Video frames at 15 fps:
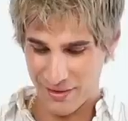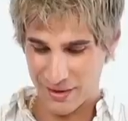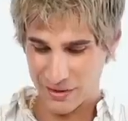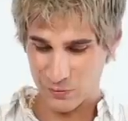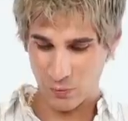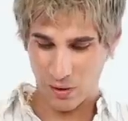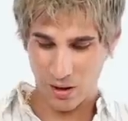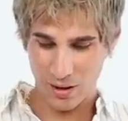
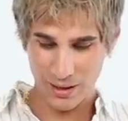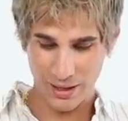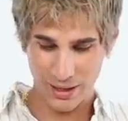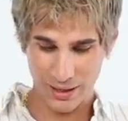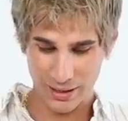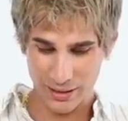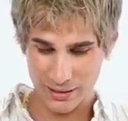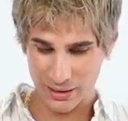This one
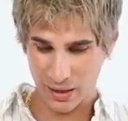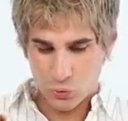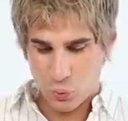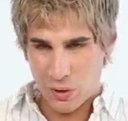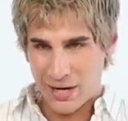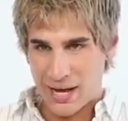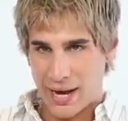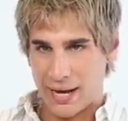is
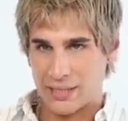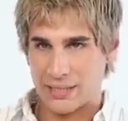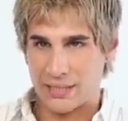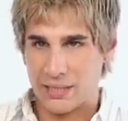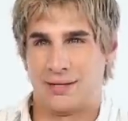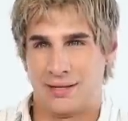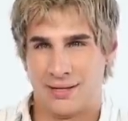twenty-eight.